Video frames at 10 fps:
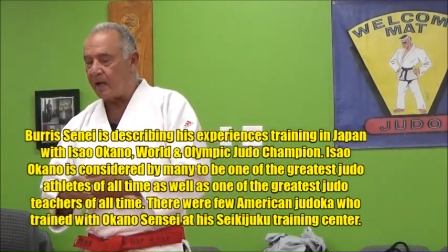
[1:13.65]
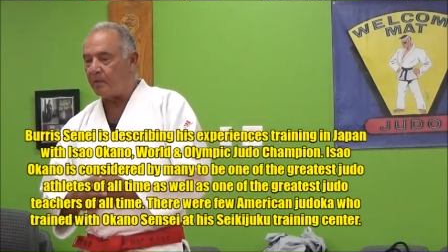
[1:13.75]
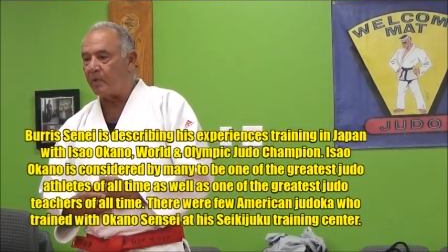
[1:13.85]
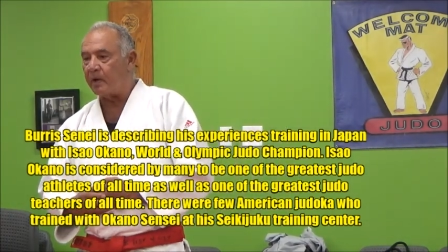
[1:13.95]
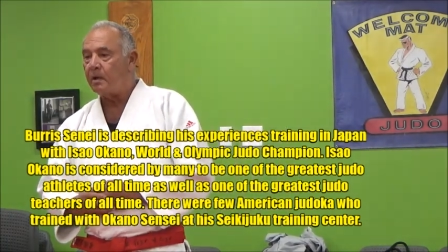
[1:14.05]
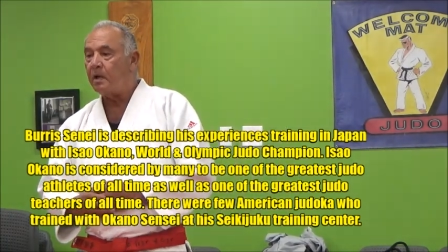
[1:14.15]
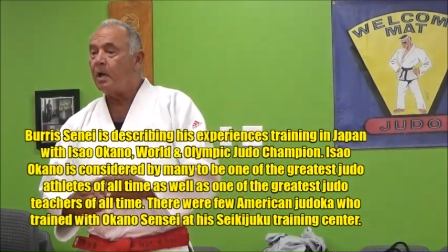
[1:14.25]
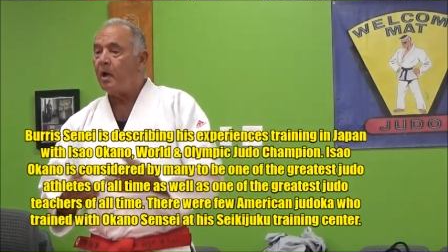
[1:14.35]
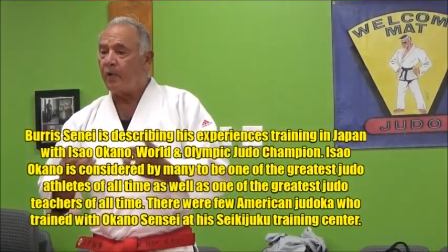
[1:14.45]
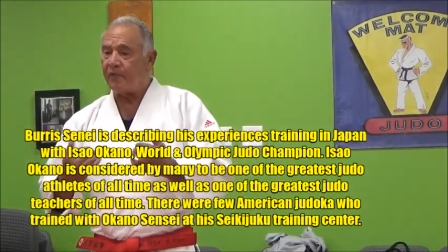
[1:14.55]
And when
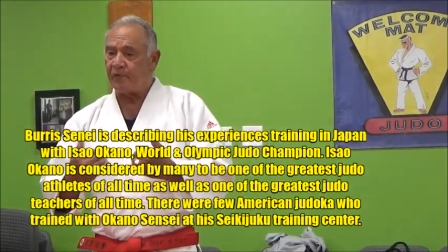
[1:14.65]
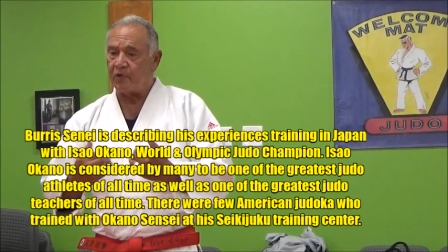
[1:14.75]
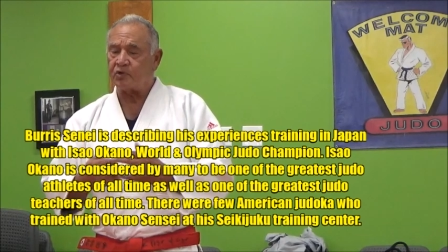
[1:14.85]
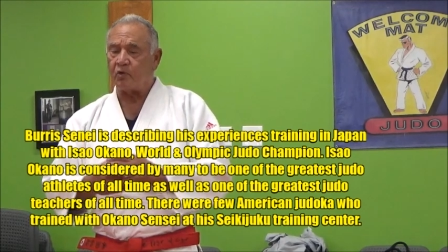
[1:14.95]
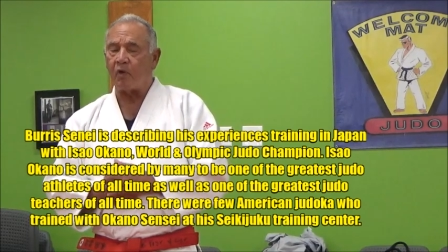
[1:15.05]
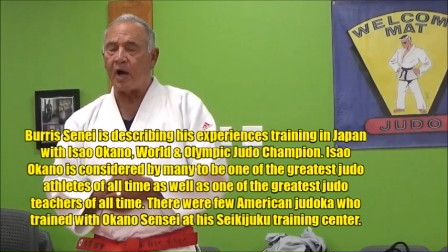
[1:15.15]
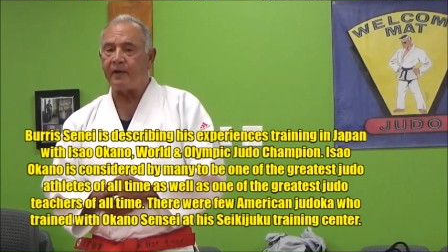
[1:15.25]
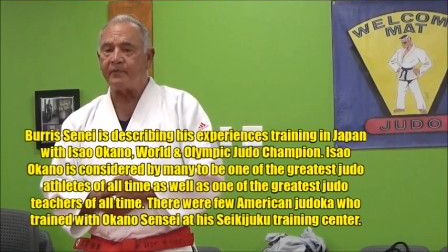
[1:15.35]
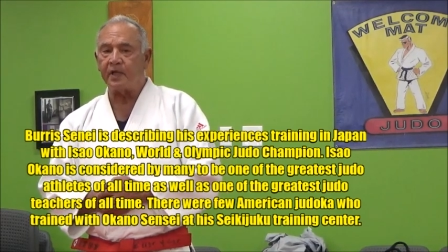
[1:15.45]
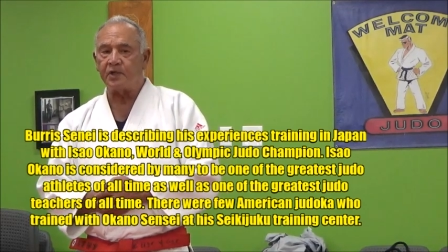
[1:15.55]
we first
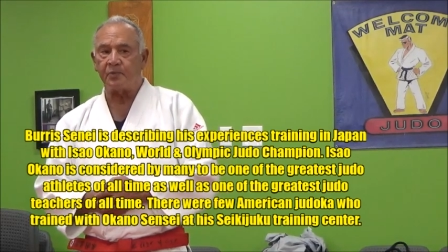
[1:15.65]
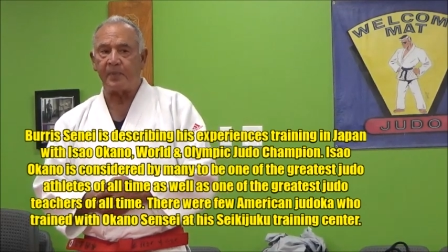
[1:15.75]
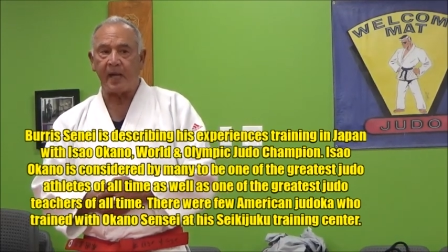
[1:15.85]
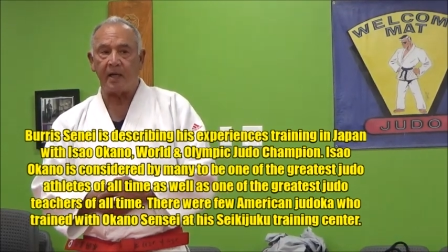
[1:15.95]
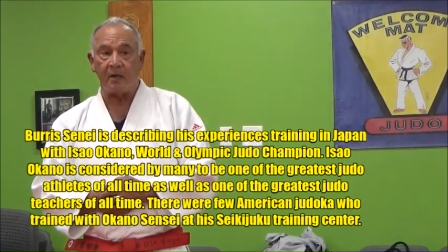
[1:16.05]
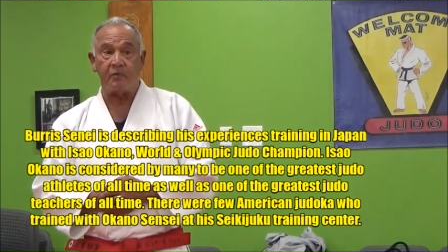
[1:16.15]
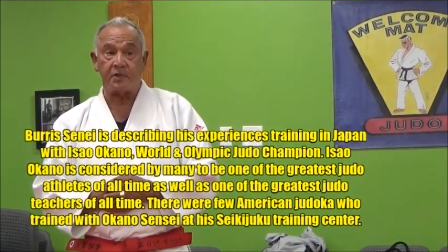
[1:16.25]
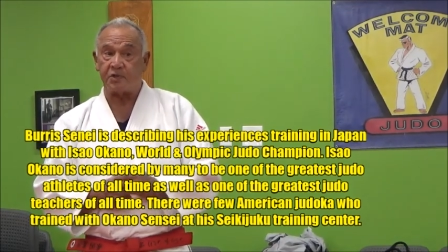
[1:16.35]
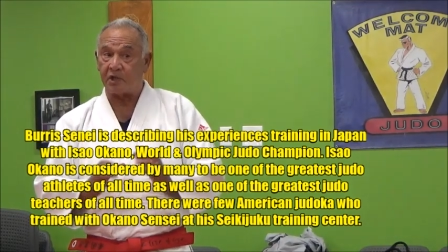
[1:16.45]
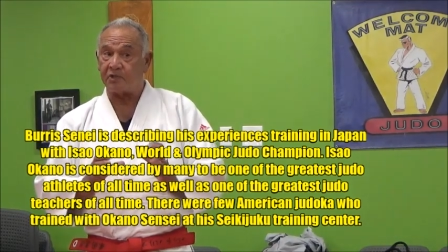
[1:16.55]
arrived in Japan, it was
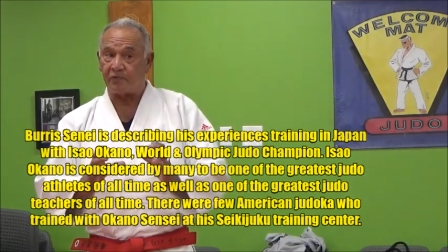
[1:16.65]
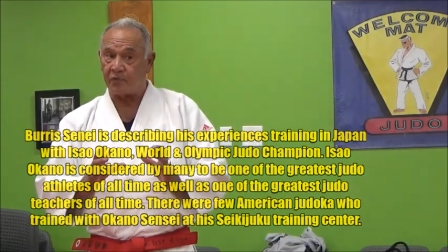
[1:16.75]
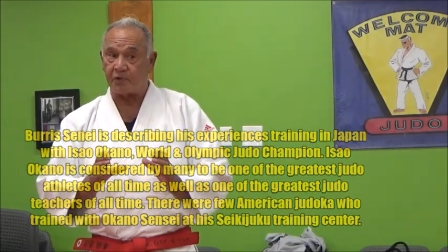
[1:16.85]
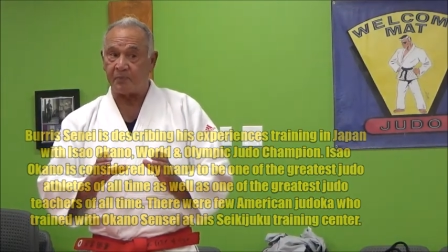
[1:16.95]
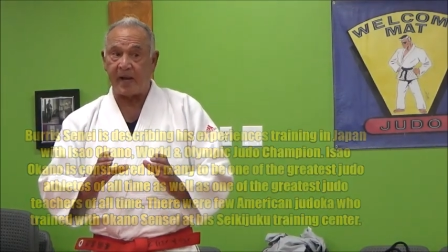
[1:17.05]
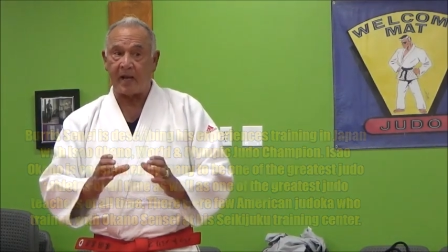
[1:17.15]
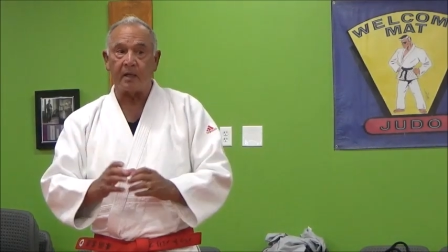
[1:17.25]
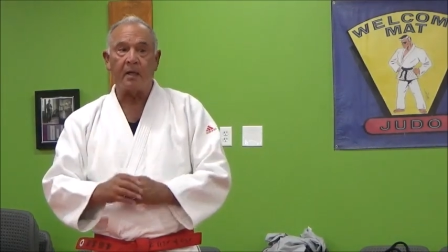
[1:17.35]
just for Japan.